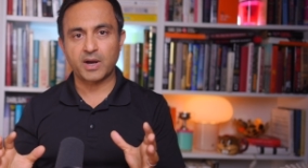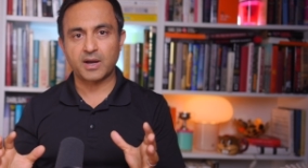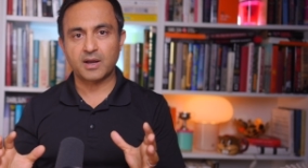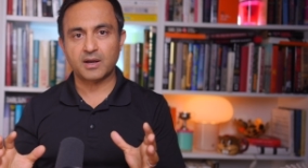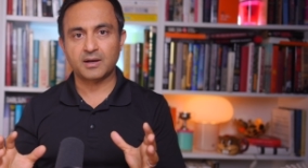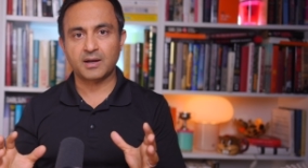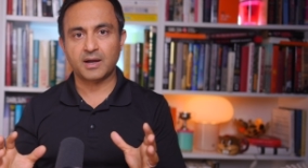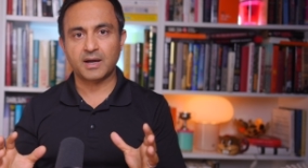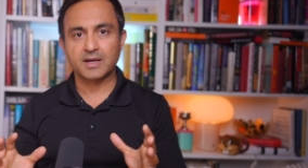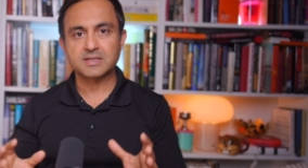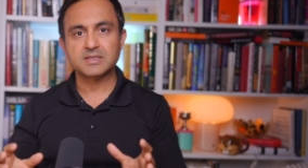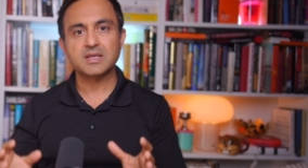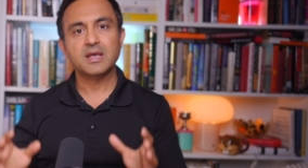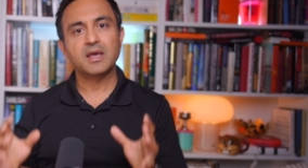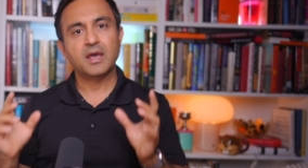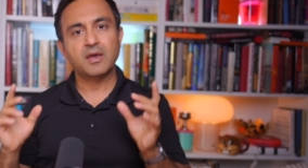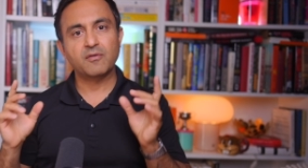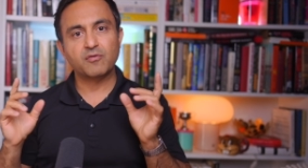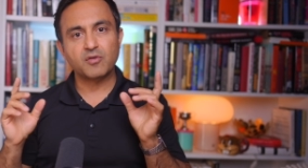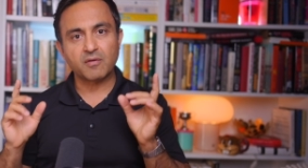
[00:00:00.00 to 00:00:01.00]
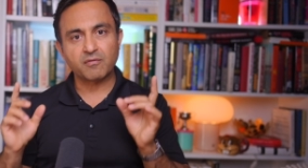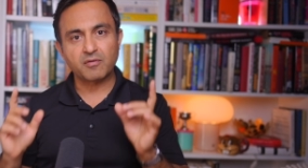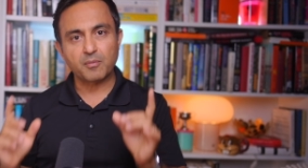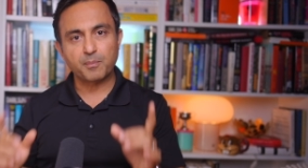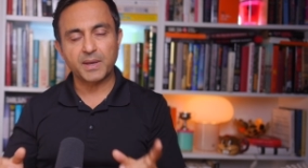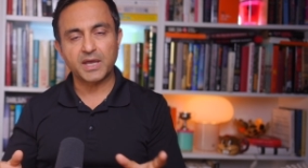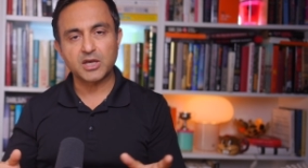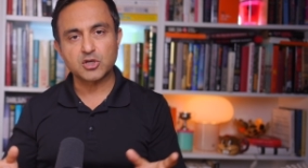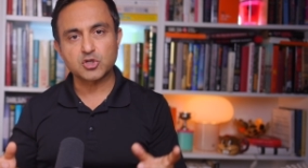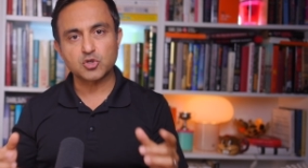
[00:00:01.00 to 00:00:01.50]
to recognize if you have a
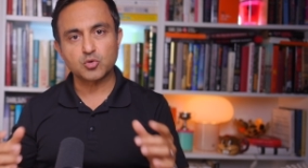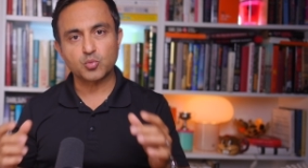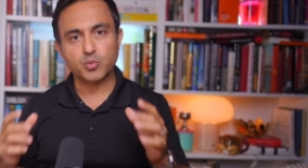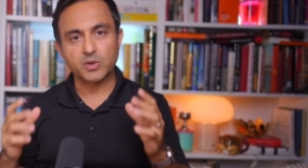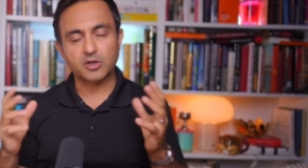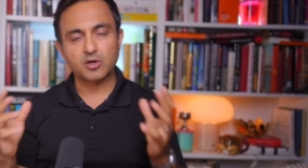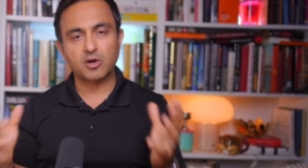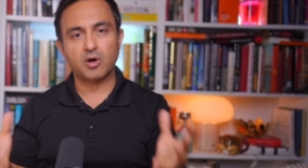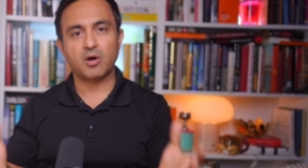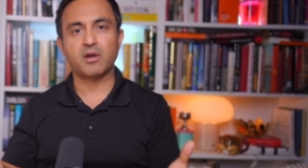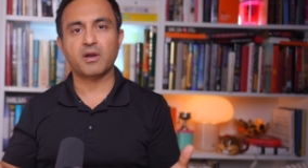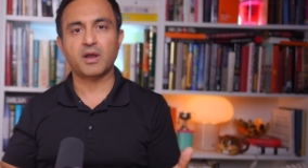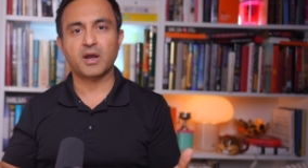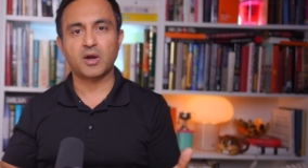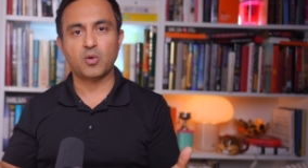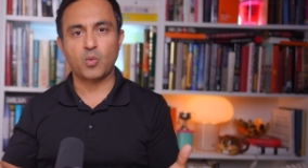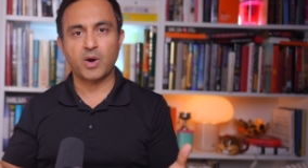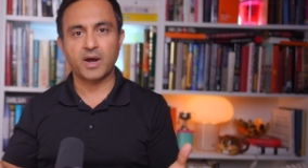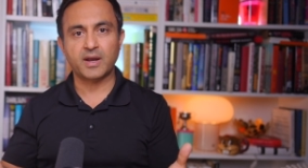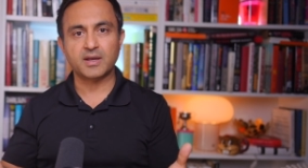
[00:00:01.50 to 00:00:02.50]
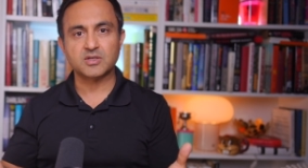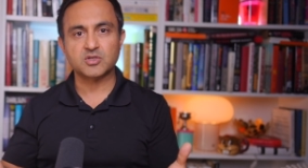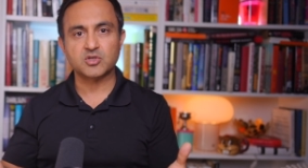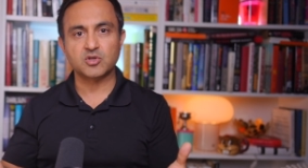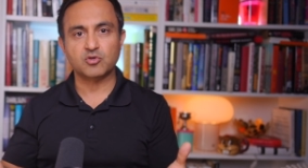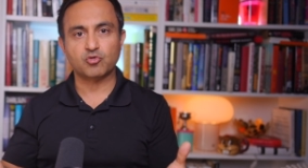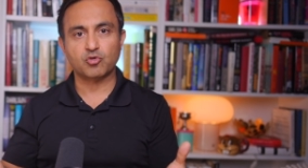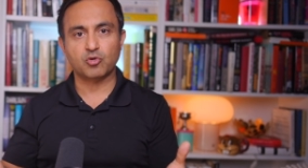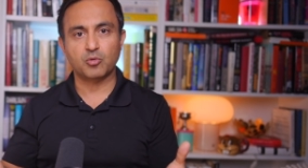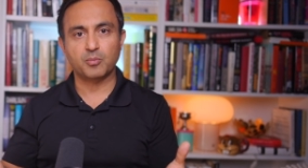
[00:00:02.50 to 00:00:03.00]
patient with cauda equina
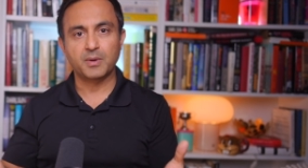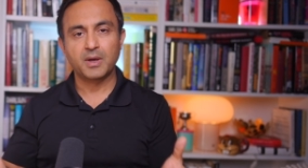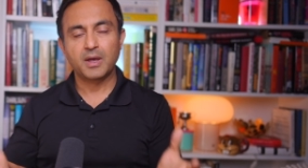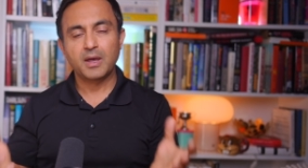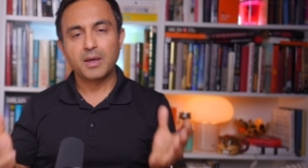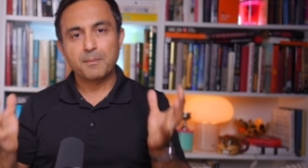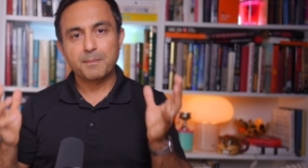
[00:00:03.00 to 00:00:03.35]
syndrome,